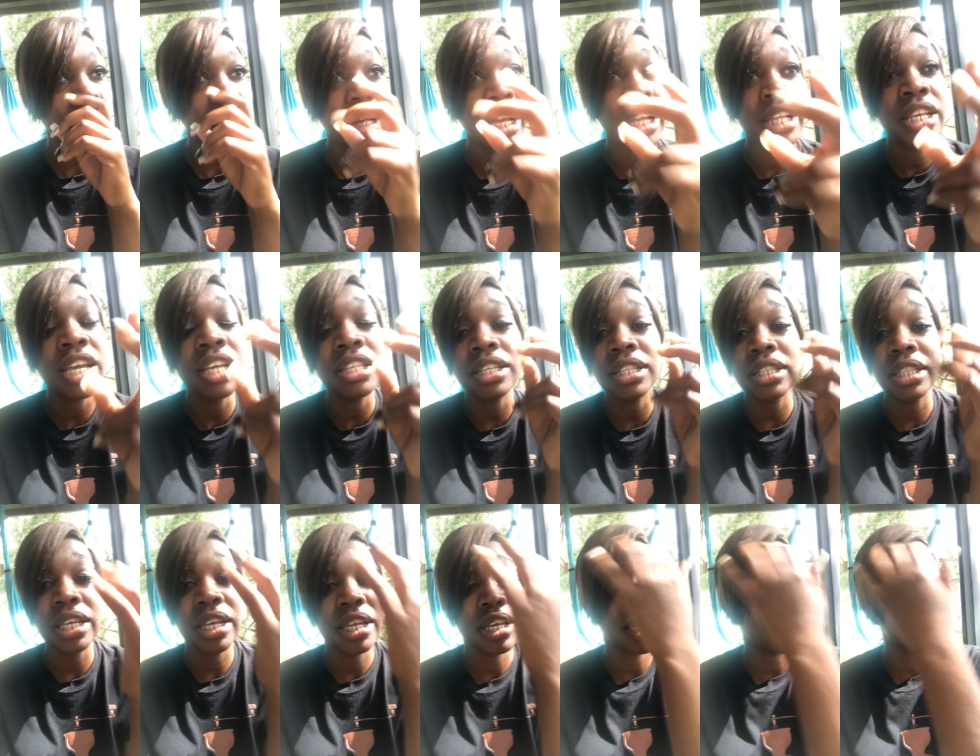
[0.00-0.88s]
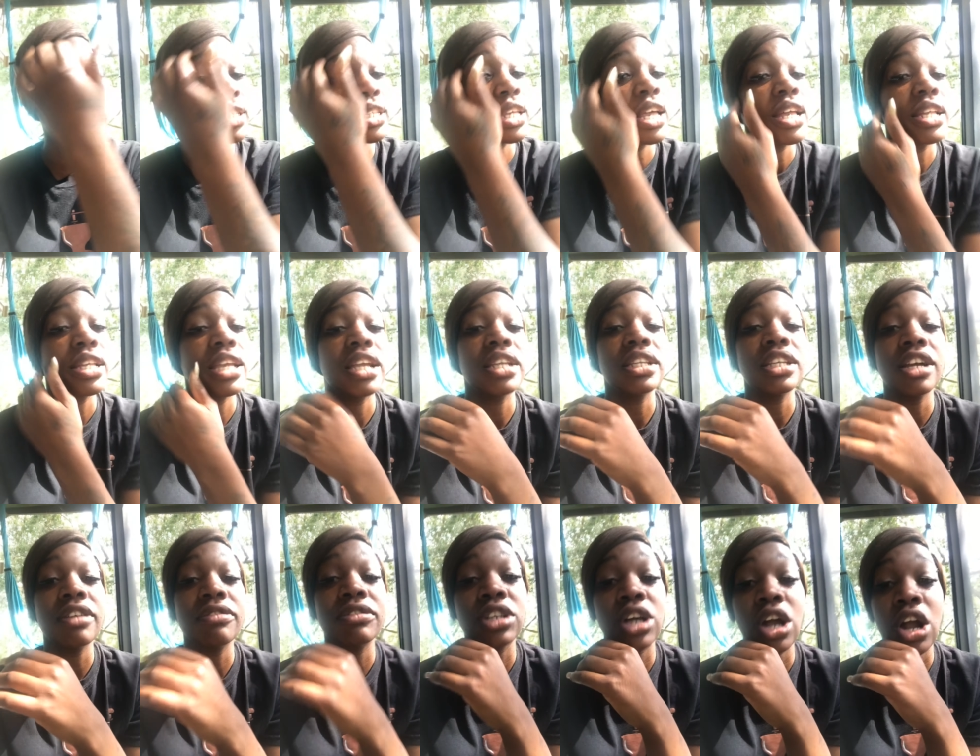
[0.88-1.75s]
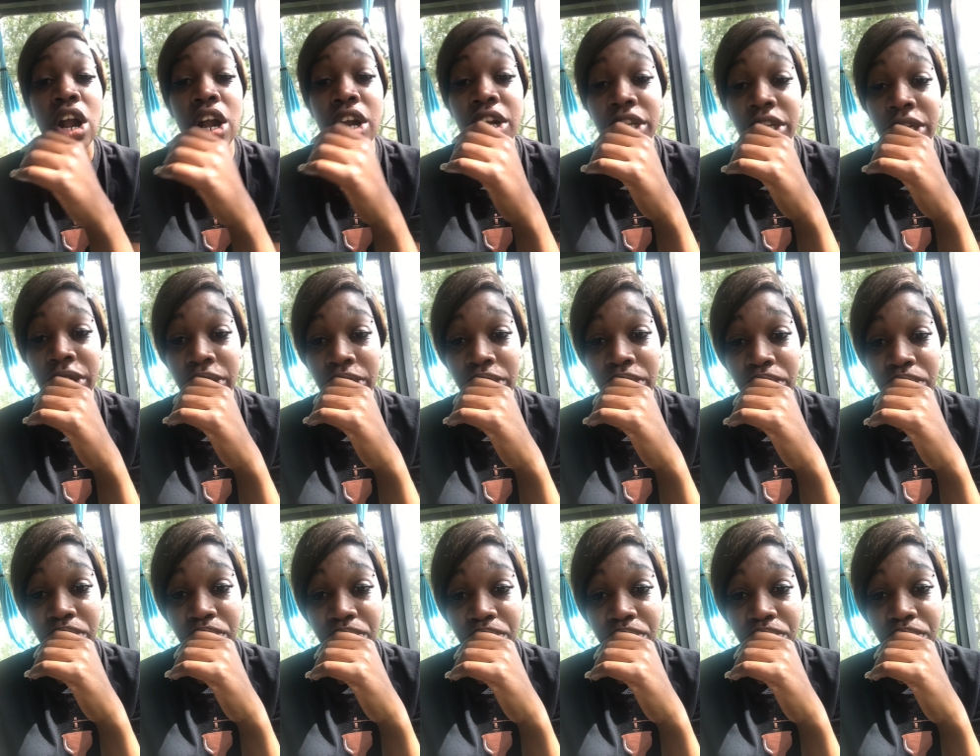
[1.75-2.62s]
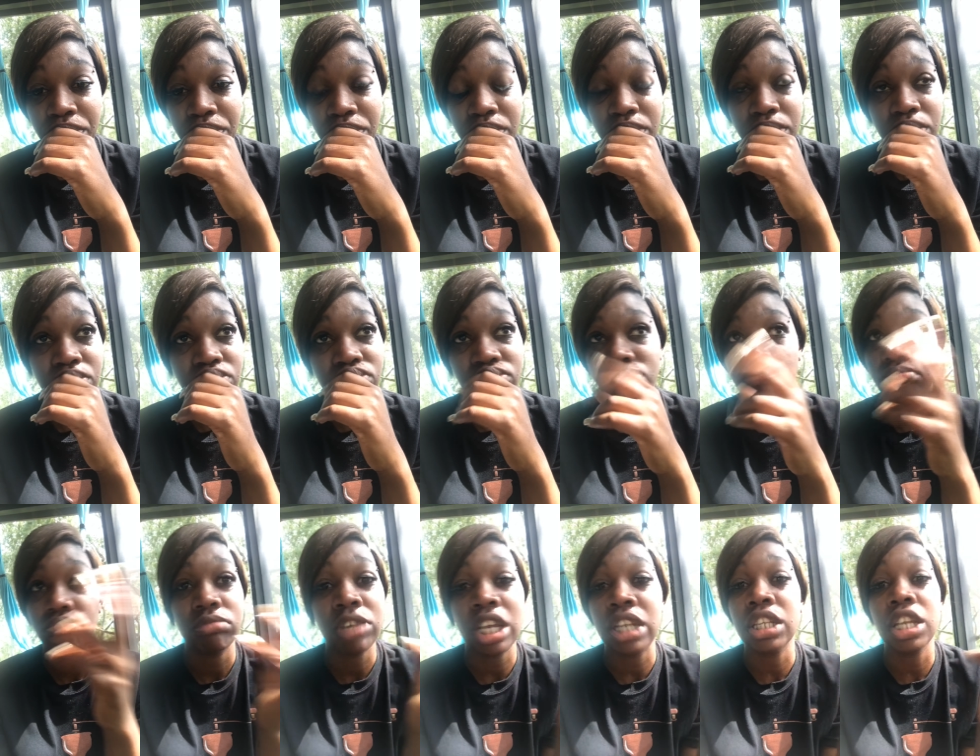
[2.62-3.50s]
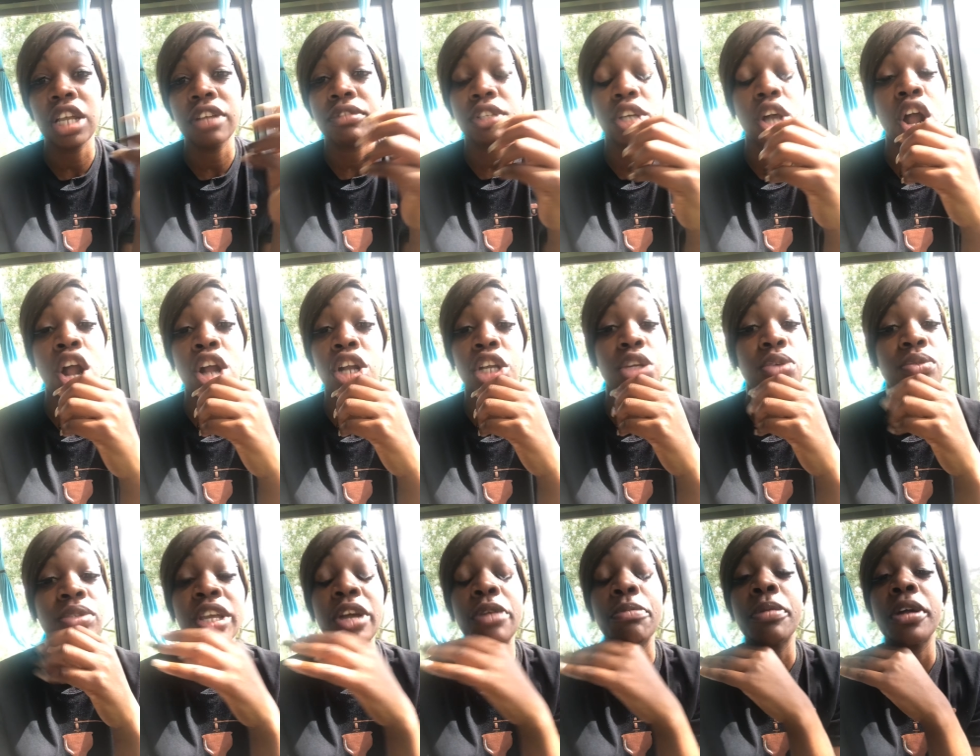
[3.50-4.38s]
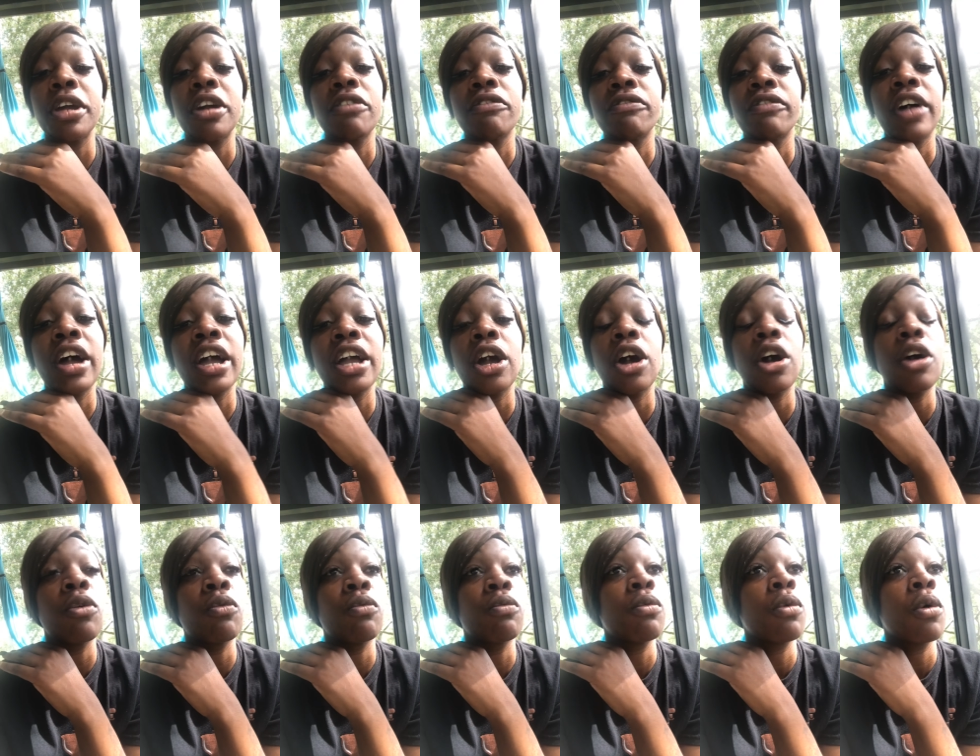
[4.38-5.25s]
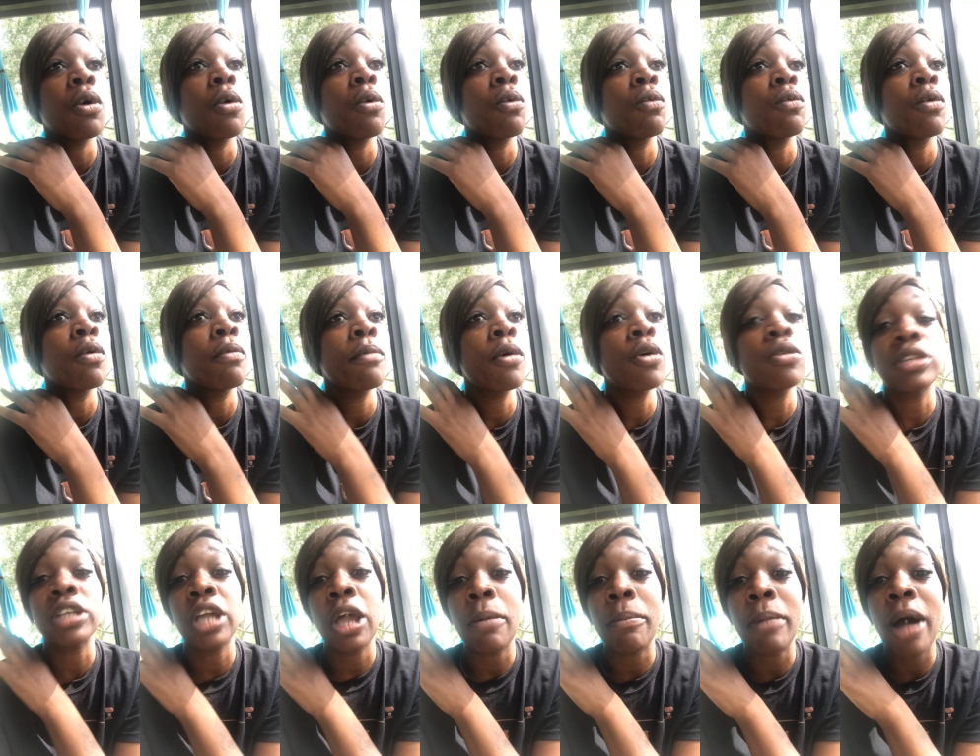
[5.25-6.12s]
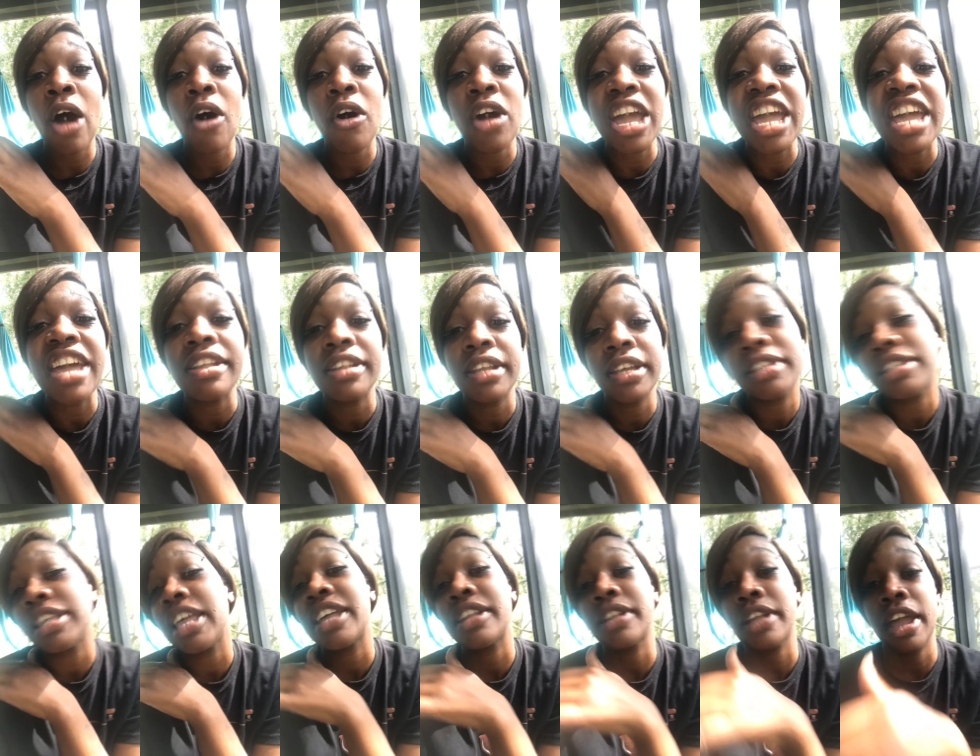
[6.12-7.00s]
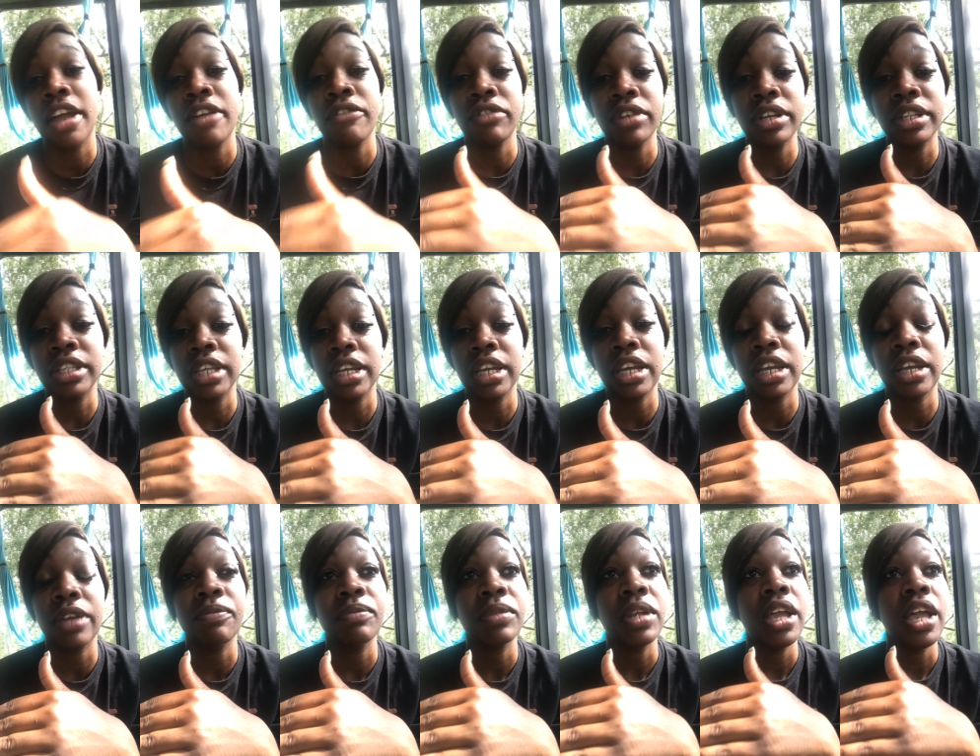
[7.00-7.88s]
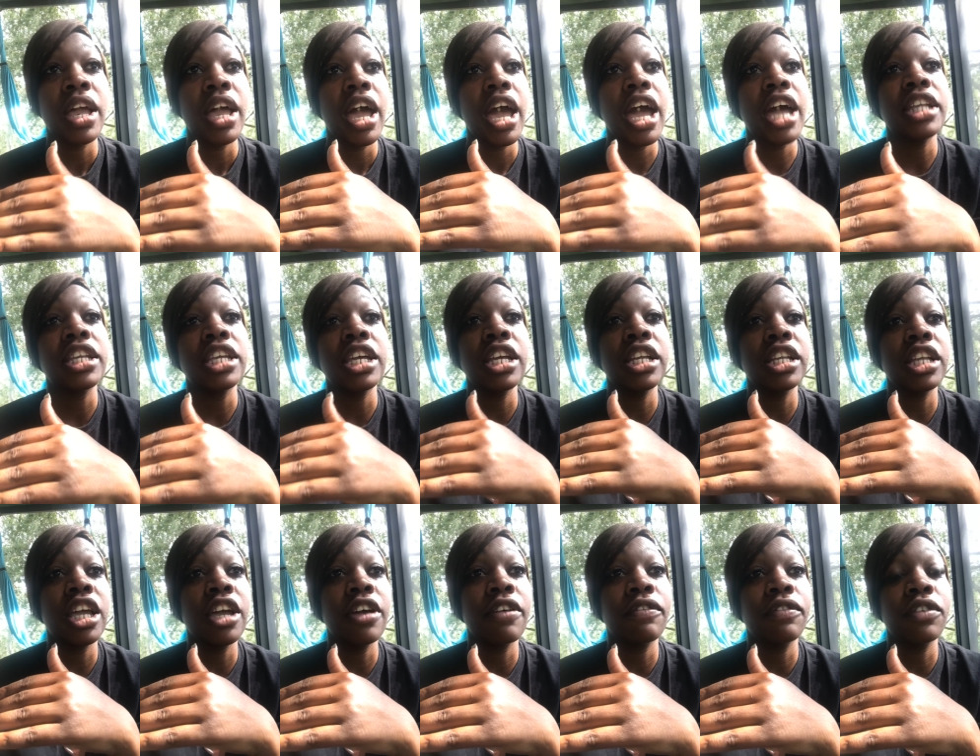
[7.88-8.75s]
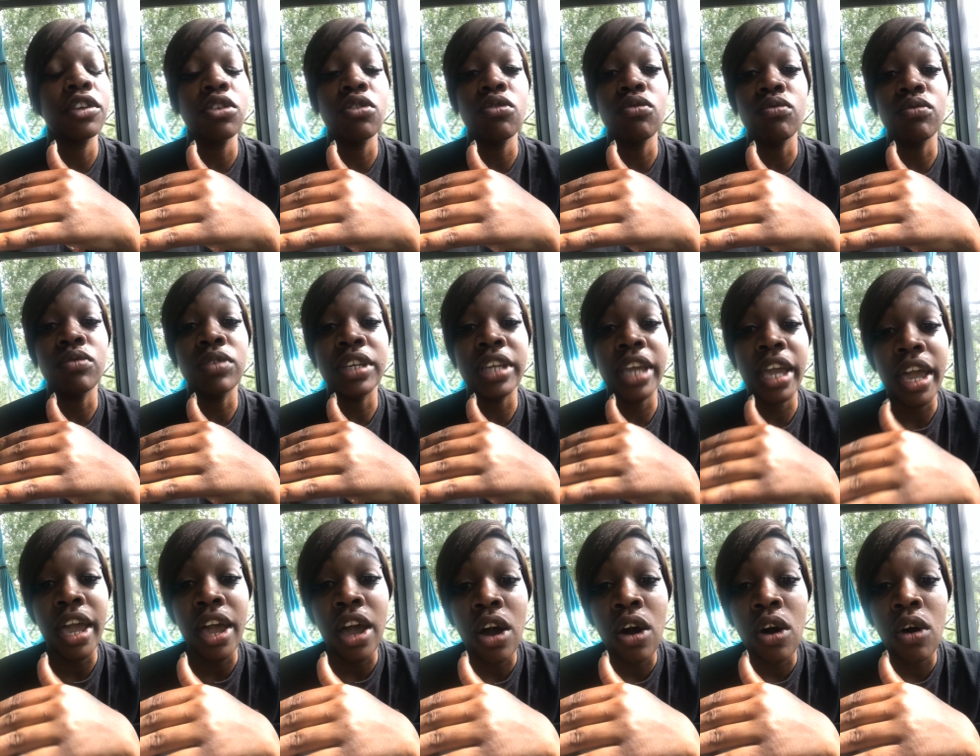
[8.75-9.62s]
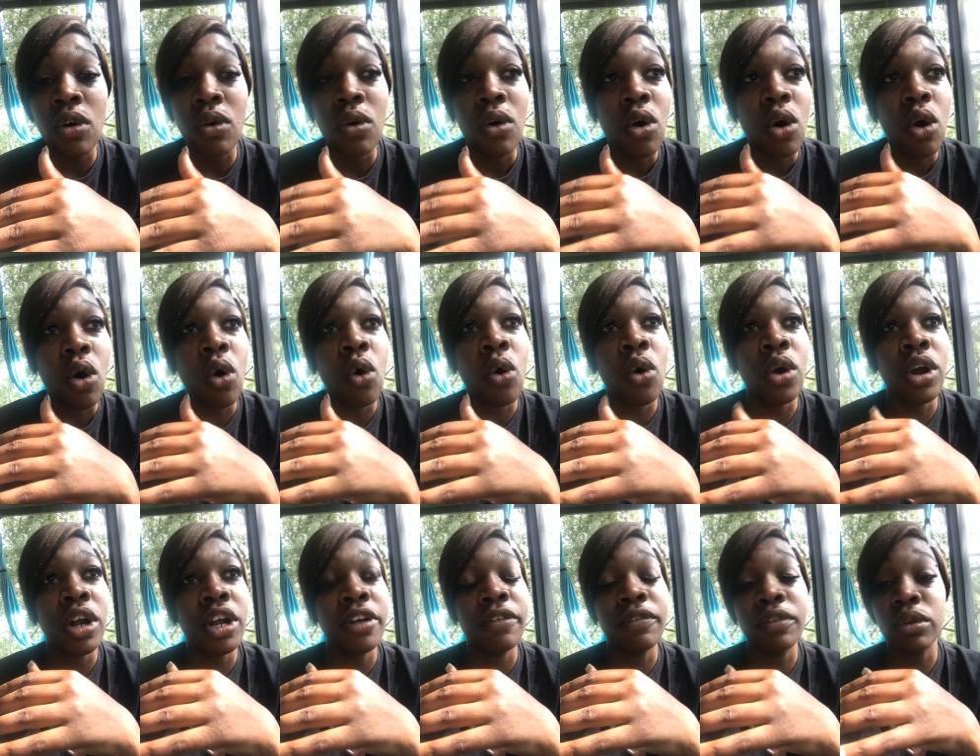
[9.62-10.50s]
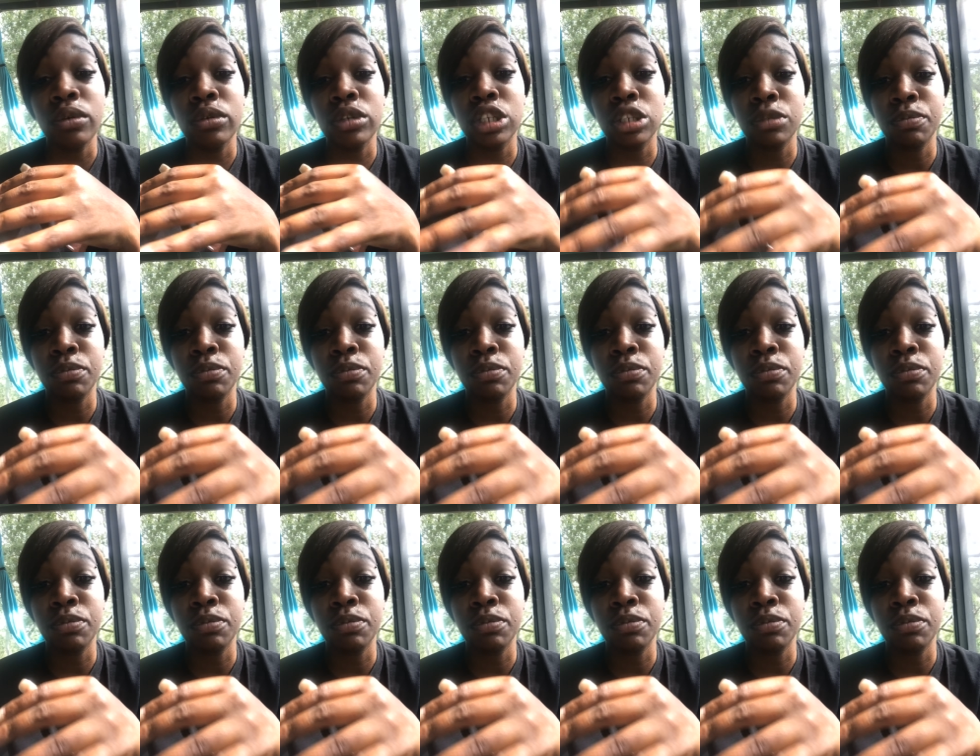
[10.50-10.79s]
Another thing is they love to argue. They love to argue. They'll pick a fight remotely about any and everything. And then if you yell or if you